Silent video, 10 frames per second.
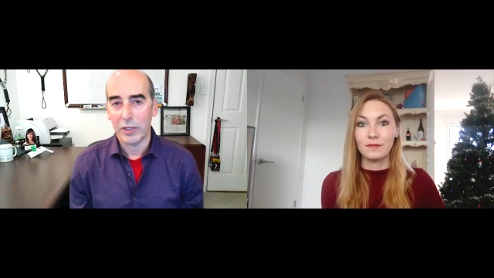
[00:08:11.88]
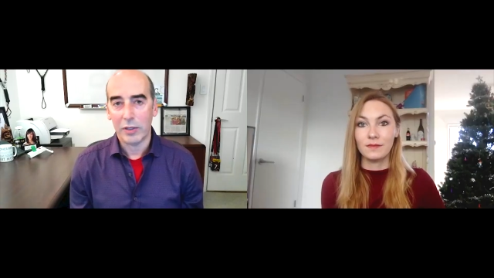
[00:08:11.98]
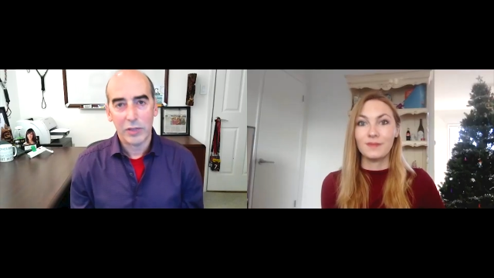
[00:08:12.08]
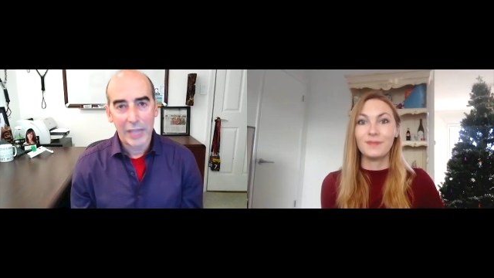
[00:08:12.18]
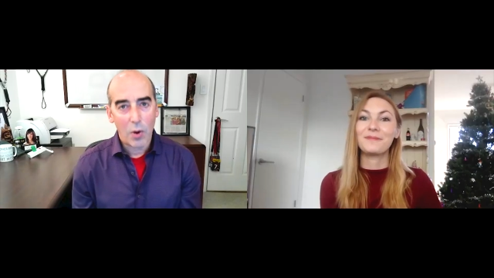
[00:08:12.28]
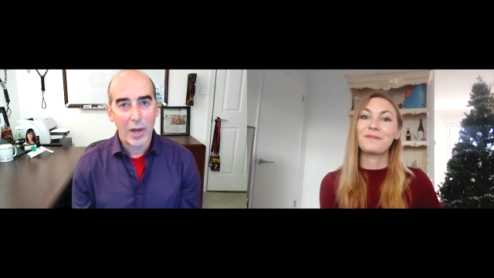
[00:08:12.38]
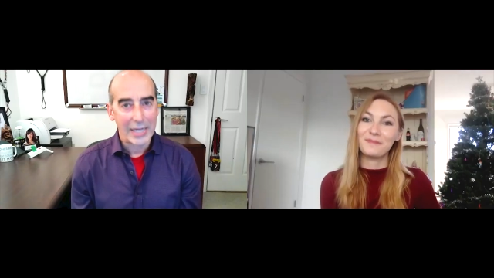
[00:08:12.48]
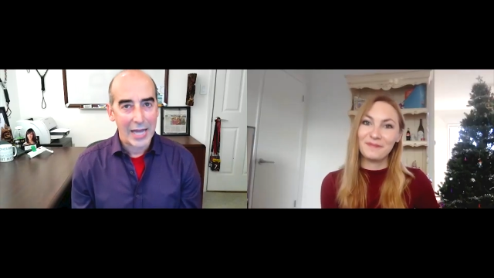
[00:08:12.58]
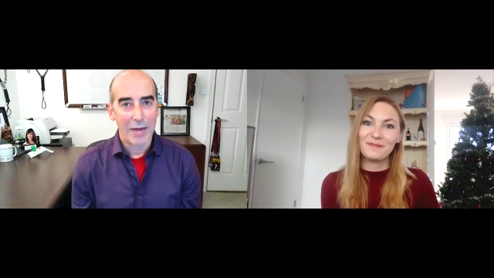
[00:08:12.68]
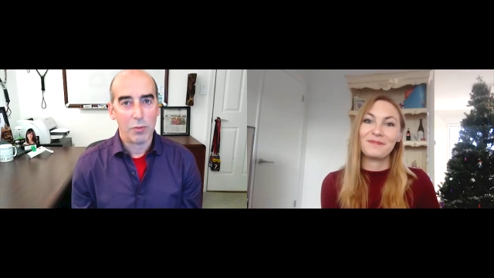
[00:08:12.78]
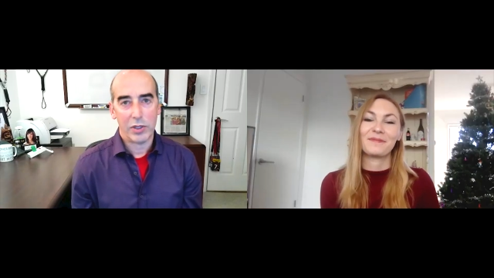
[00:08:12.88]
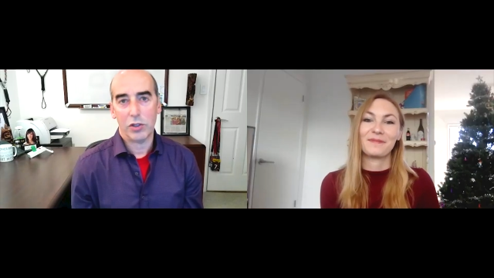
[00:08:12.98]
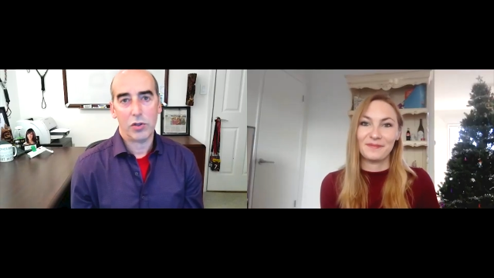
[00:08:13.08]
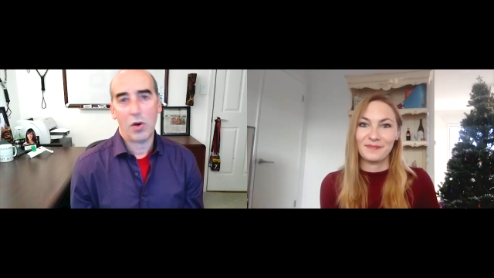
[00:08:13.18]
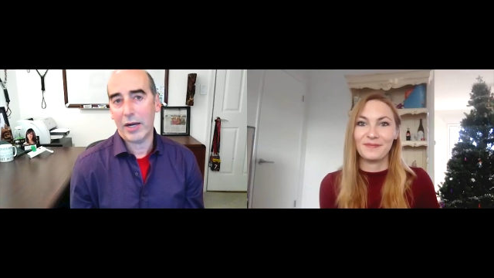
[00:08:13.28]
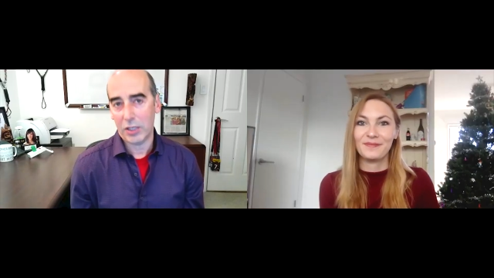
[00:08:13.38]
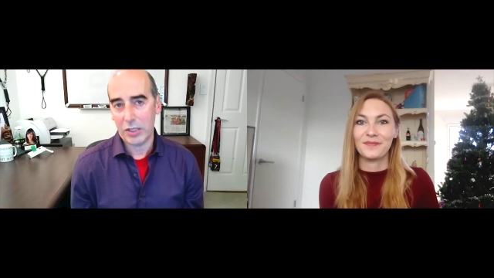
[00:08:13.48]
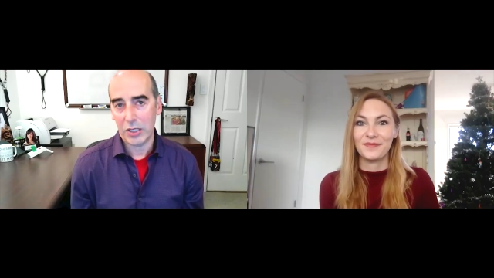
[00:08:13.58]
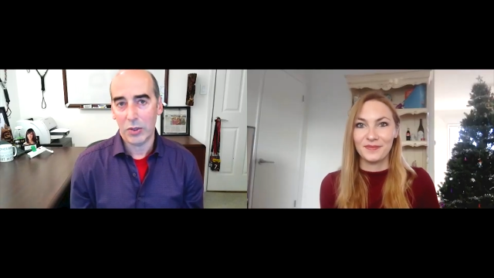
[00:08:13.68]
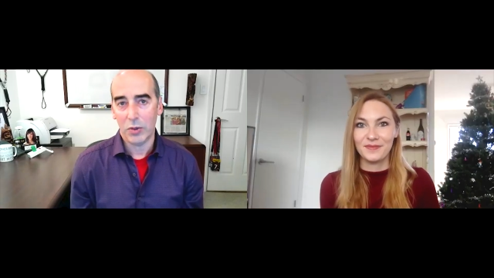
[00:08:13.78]
Speaker 1: because now I get what they're trying to
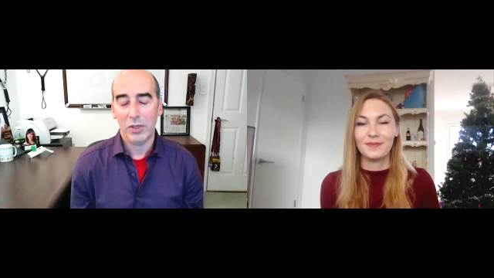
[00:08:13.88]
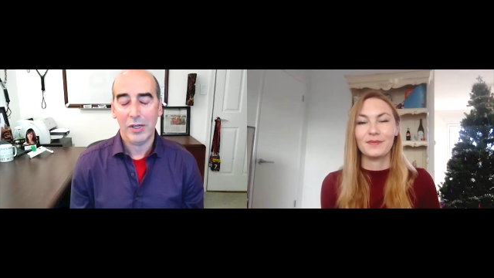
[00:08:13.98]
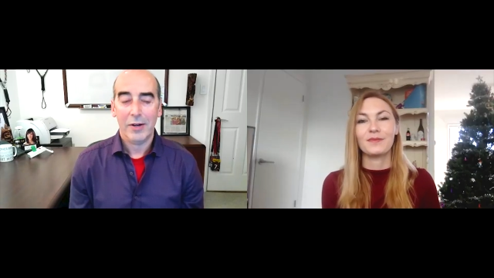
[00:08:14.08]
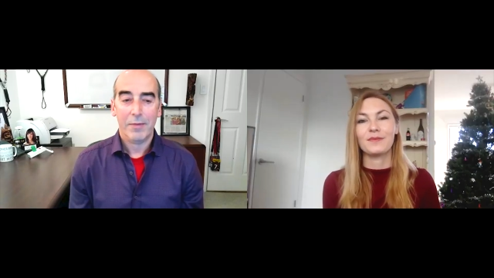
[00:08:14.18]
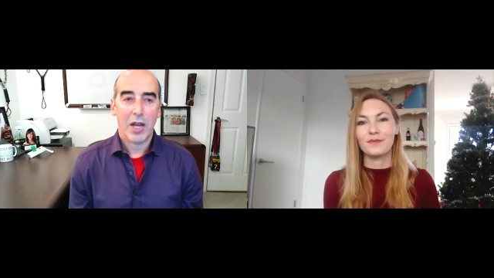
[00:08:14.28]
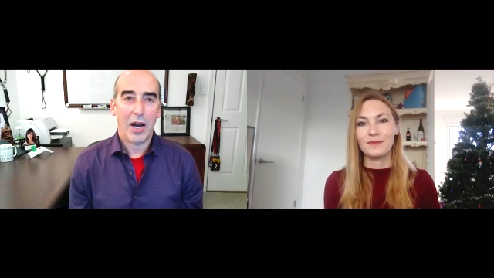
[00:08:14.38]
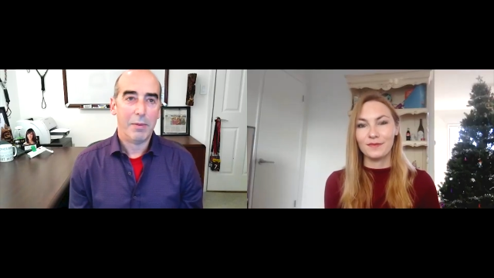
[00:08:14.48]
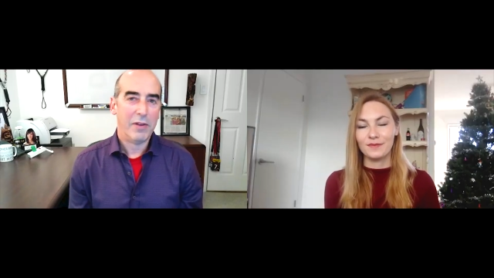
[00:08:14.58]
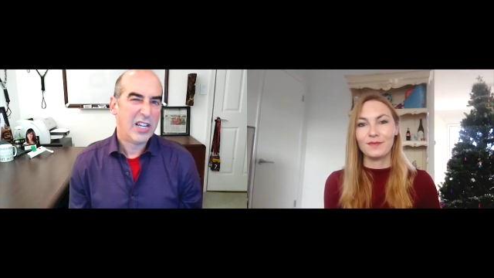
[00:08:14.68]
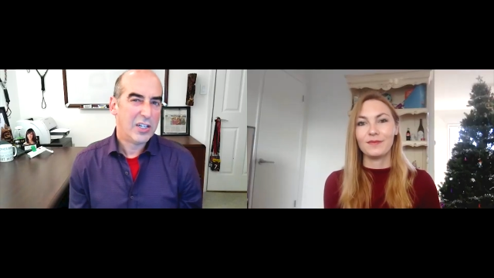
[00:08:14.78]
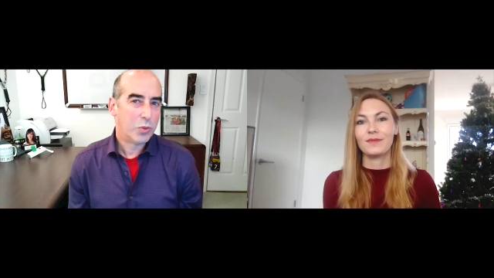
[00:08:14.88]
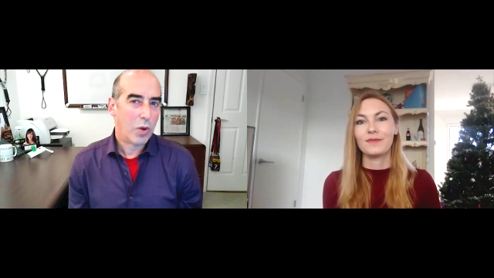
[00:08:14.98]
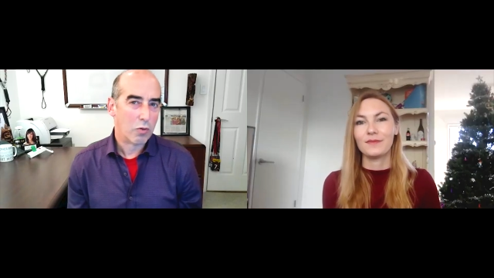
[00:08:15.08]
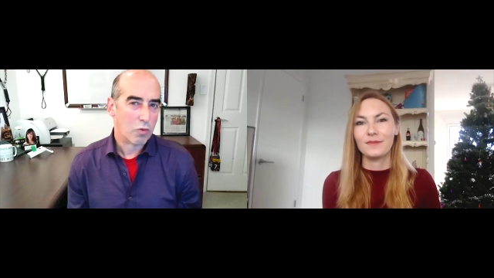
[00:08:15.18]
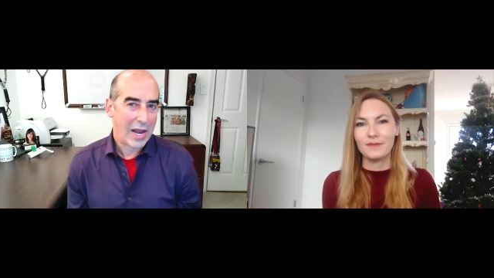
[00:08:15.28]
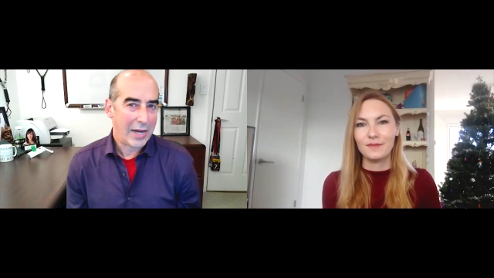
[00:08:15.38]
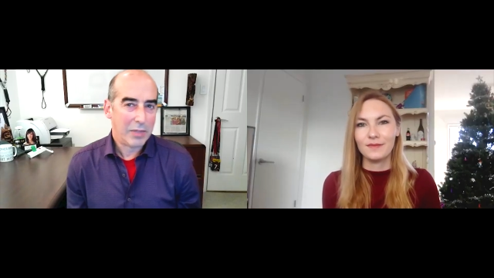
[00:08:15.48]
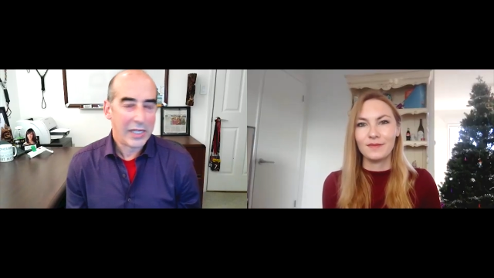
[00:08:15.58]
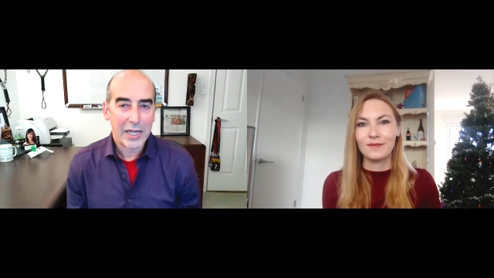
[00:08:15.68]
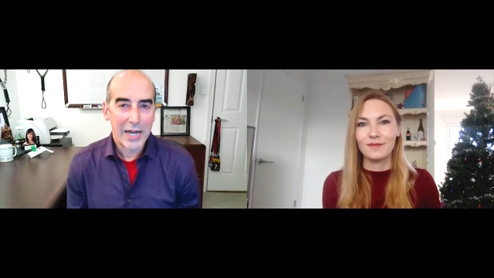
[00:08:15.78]
do. Uh, mm-hmm. But if they mm-hmm. just want to randomly
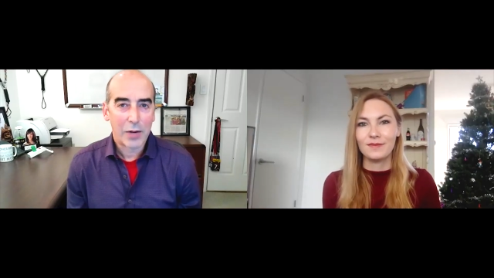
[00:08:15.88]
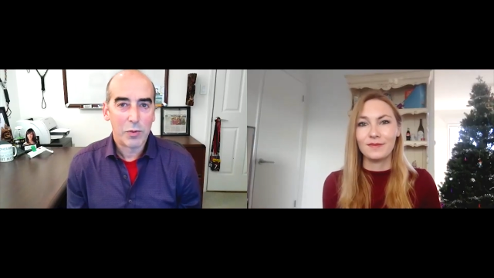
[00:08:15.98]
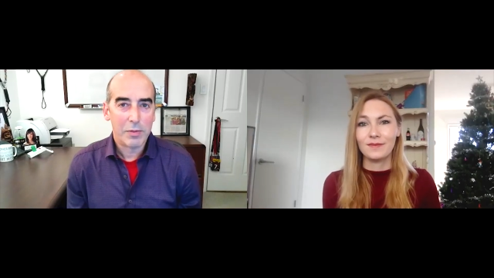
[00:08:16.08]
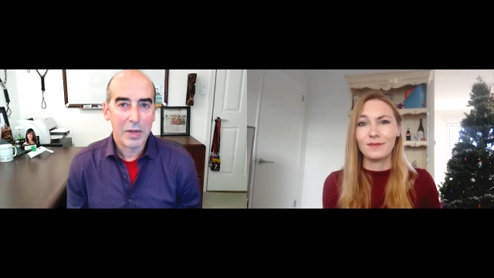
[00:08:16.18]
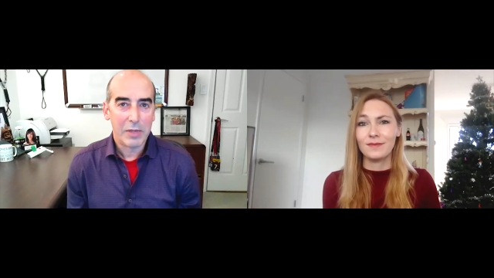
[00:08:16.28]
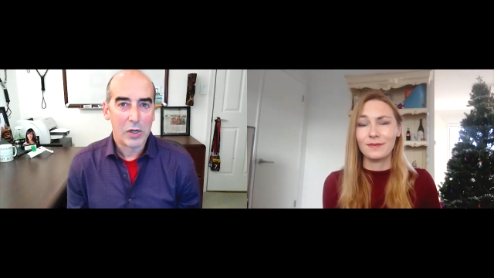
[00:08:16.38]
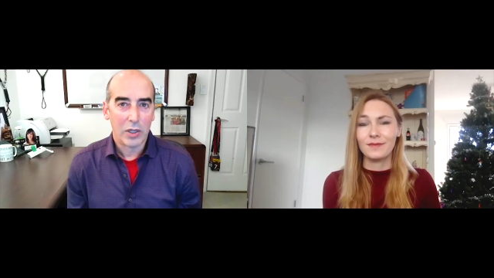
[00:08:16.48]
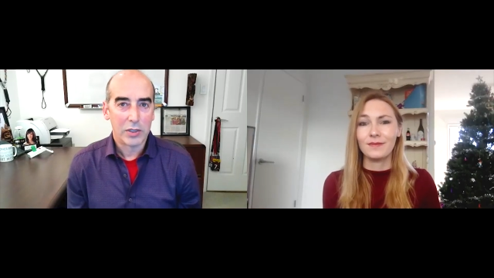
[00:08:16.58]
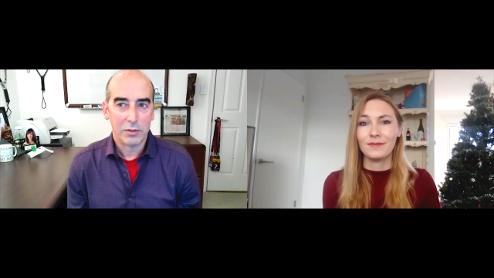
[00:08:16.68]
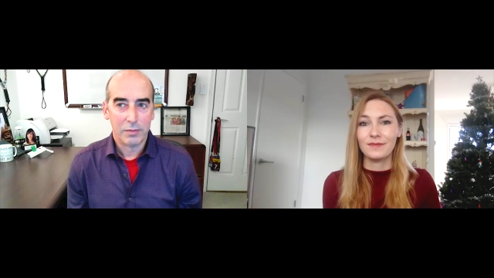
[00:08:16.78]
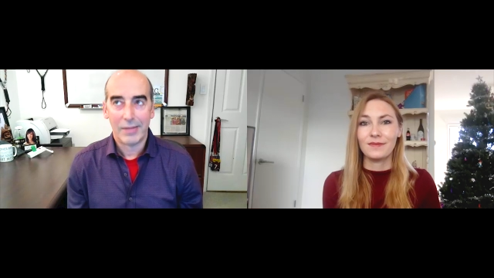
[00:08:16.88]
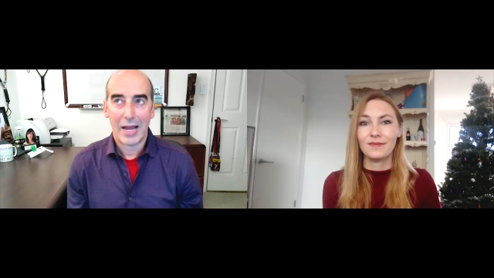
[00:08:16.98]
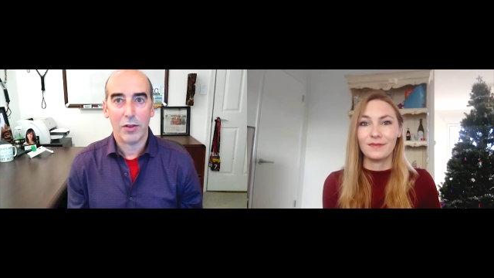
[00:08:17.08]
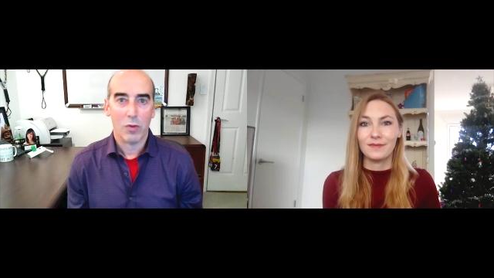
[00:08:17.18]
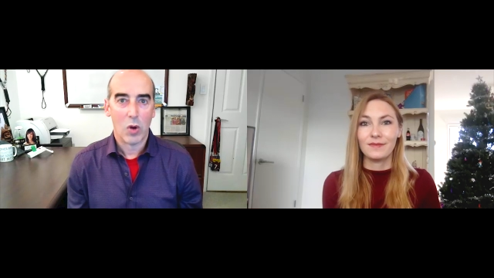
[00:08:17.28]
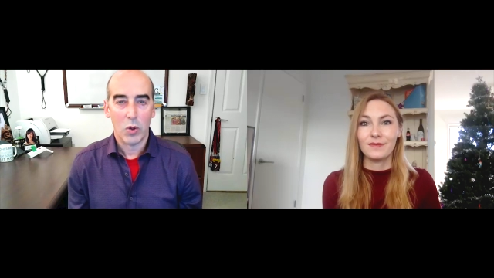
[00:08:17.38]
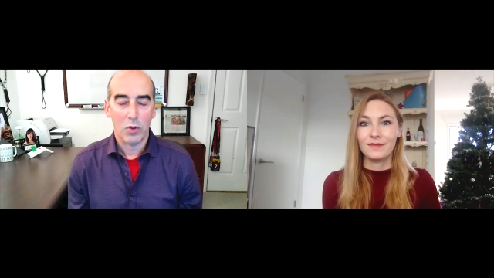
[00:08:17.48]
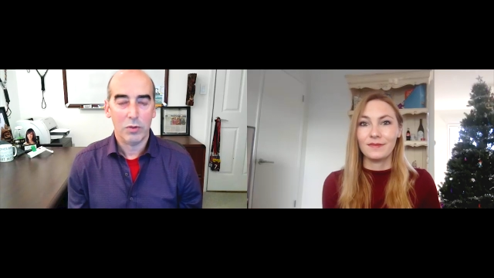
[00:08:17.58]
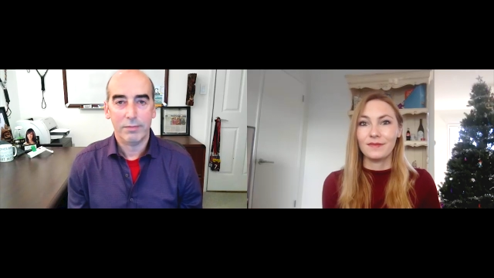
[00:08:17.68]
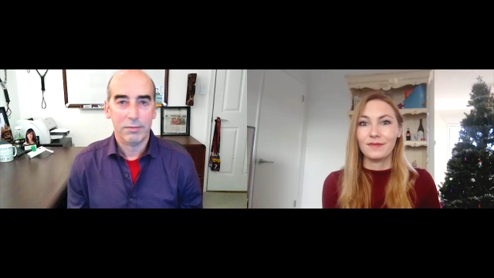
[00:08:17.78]
connect with me because down the road,